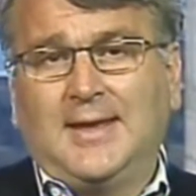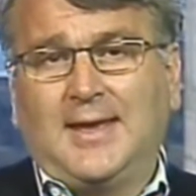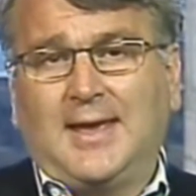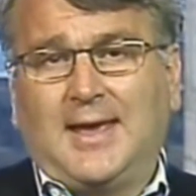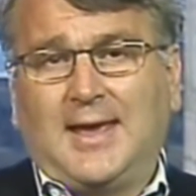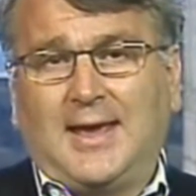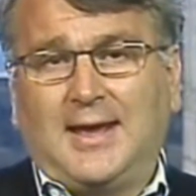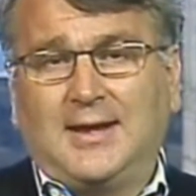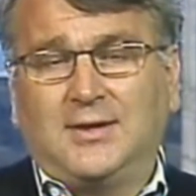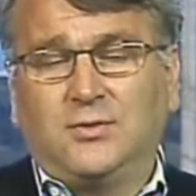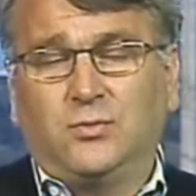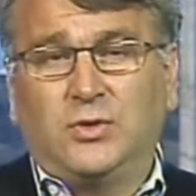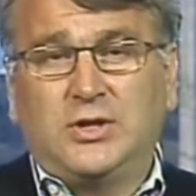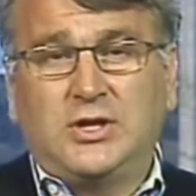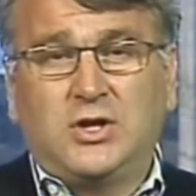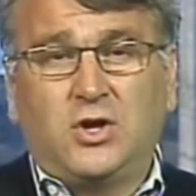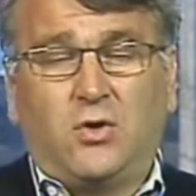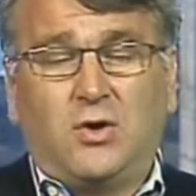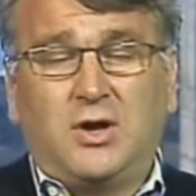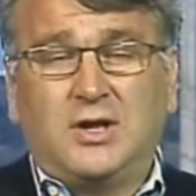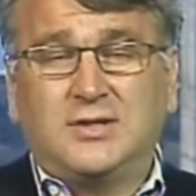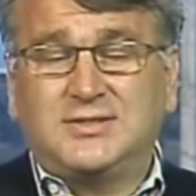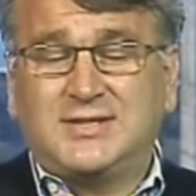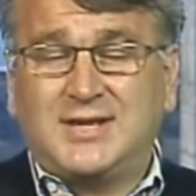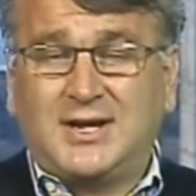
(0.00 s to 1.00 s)
And we
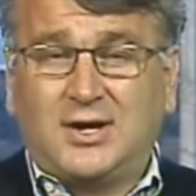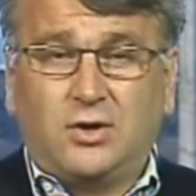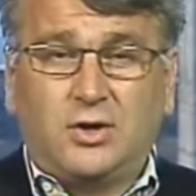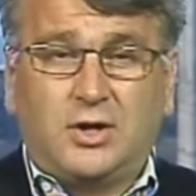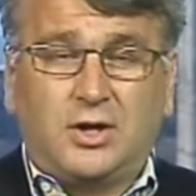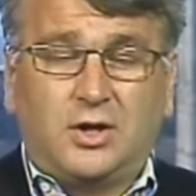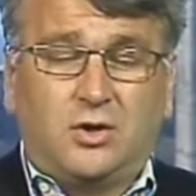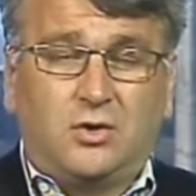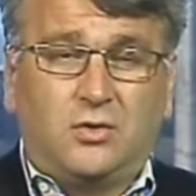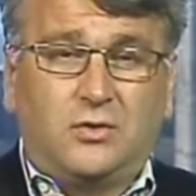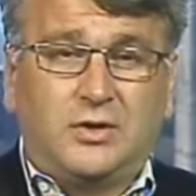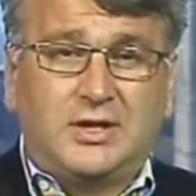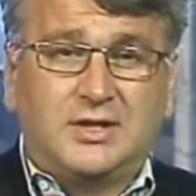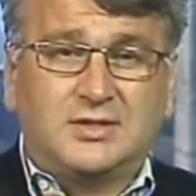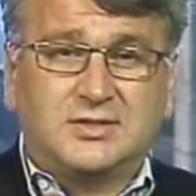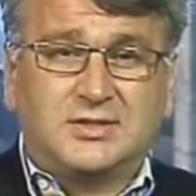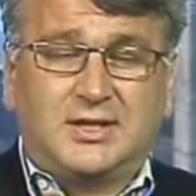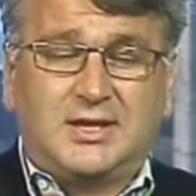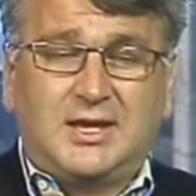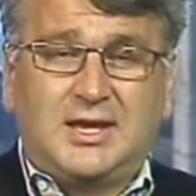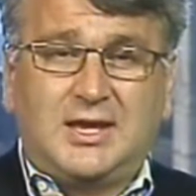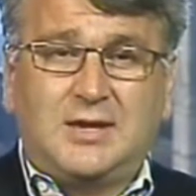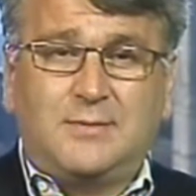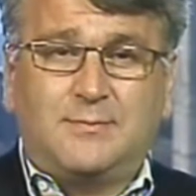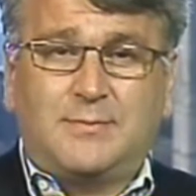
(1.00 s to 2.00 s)
know Ontario is a
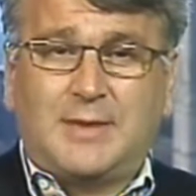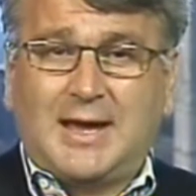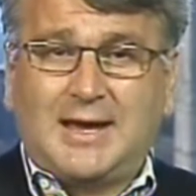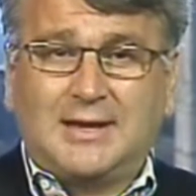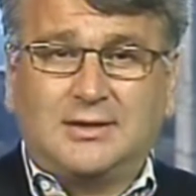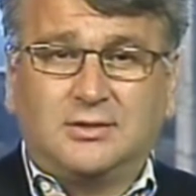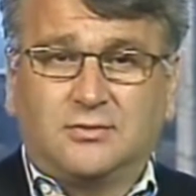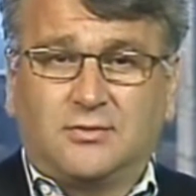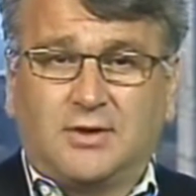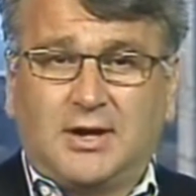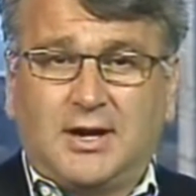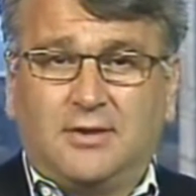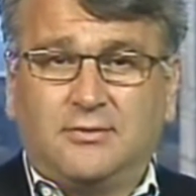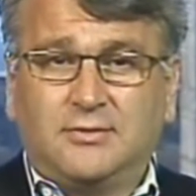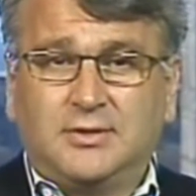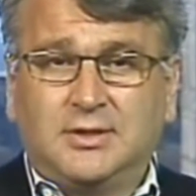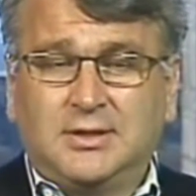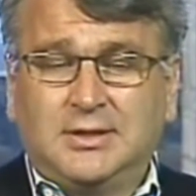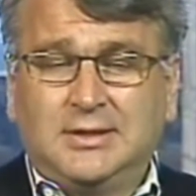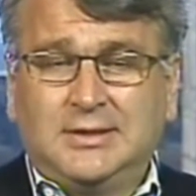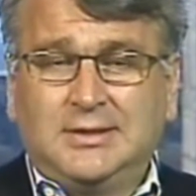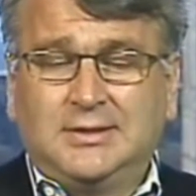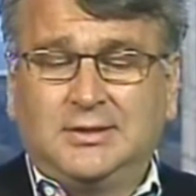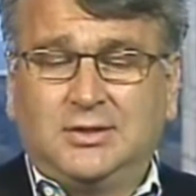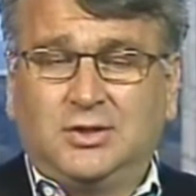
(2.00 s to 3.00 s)
key battleground.
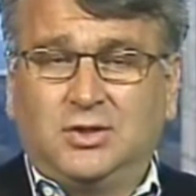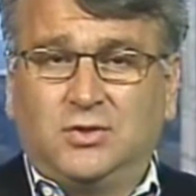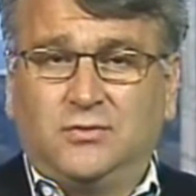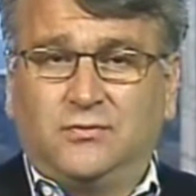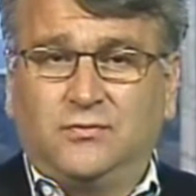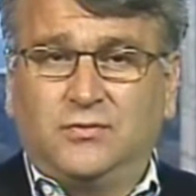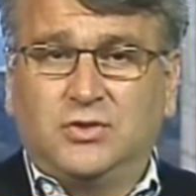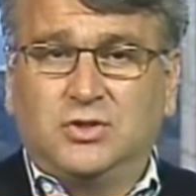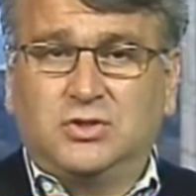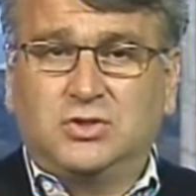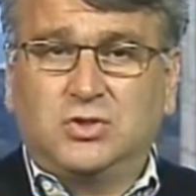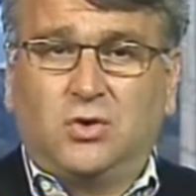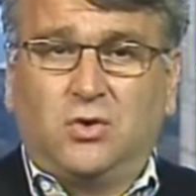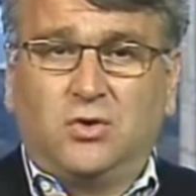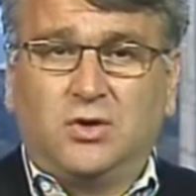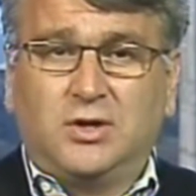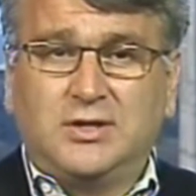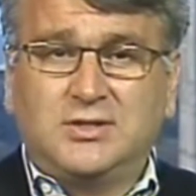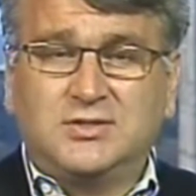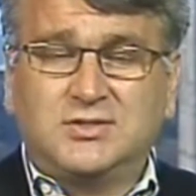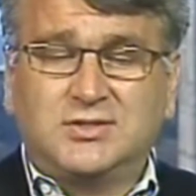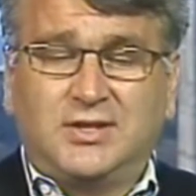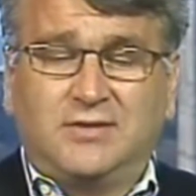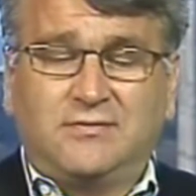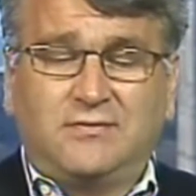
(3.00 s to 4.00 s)
You know, for the
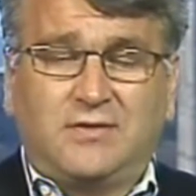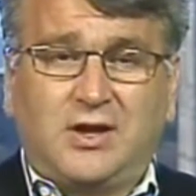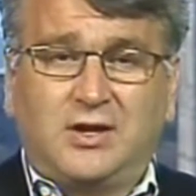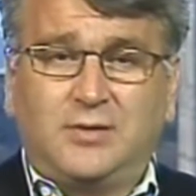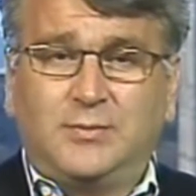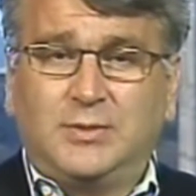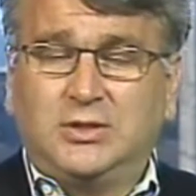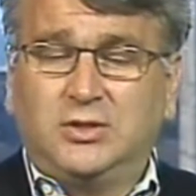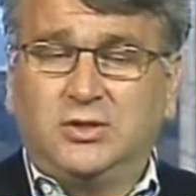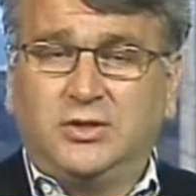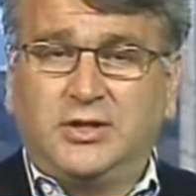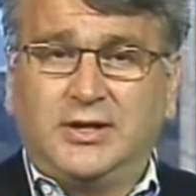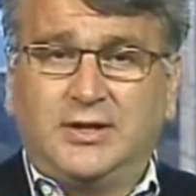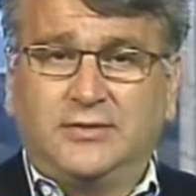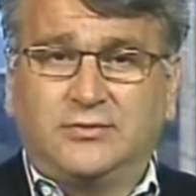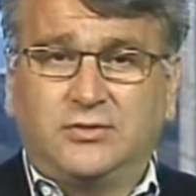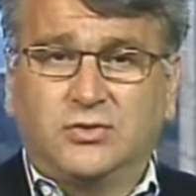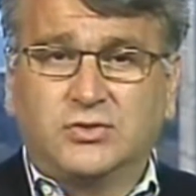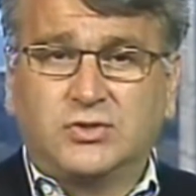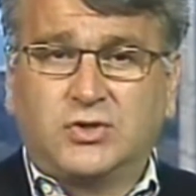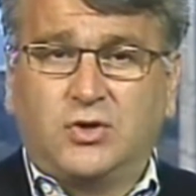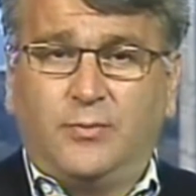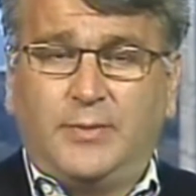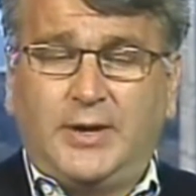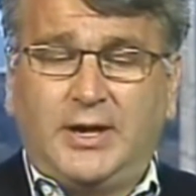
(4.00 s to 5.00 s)
Tories, they've got to be looking at
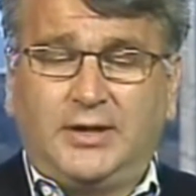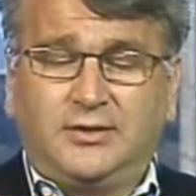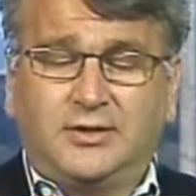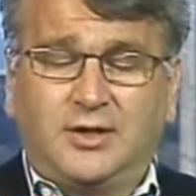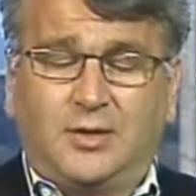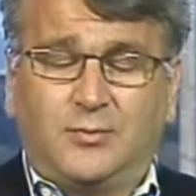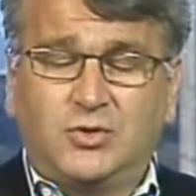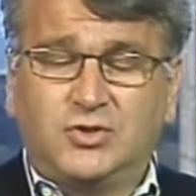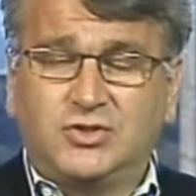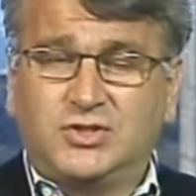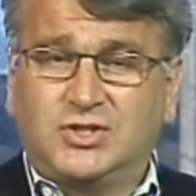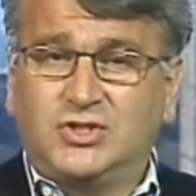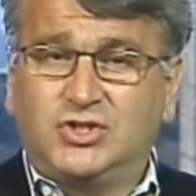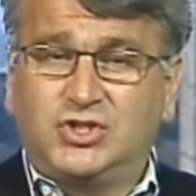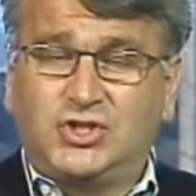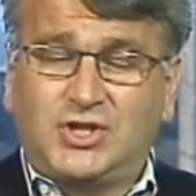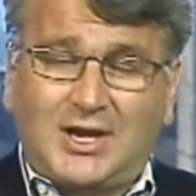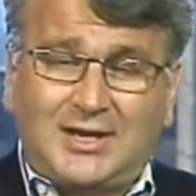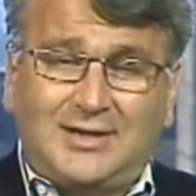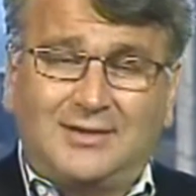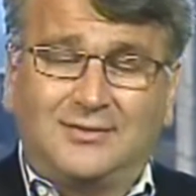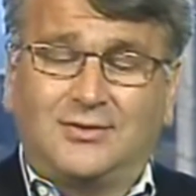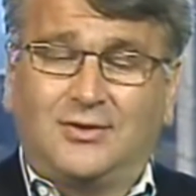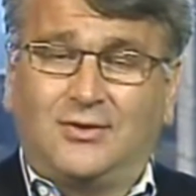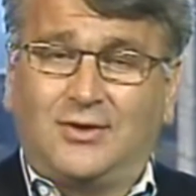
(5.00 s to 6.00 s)
those Quebec numbers and
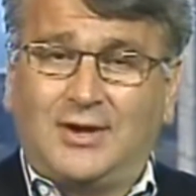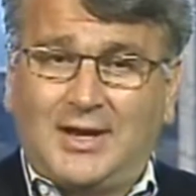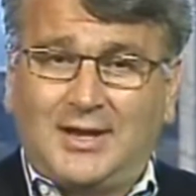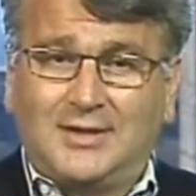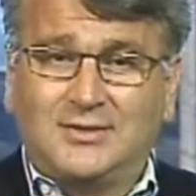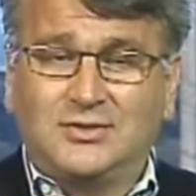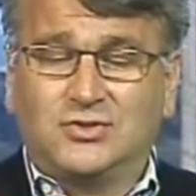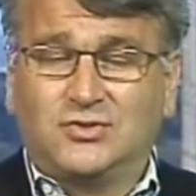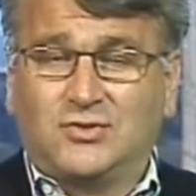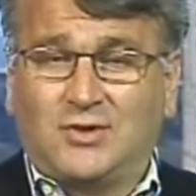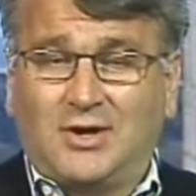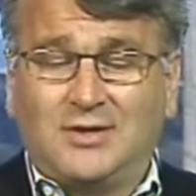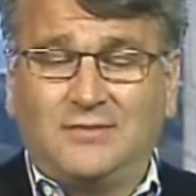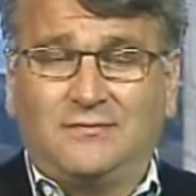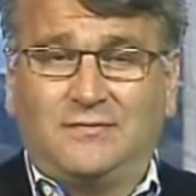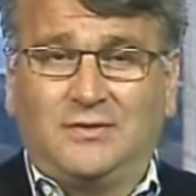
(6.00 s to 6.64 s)
shaking their head and trying to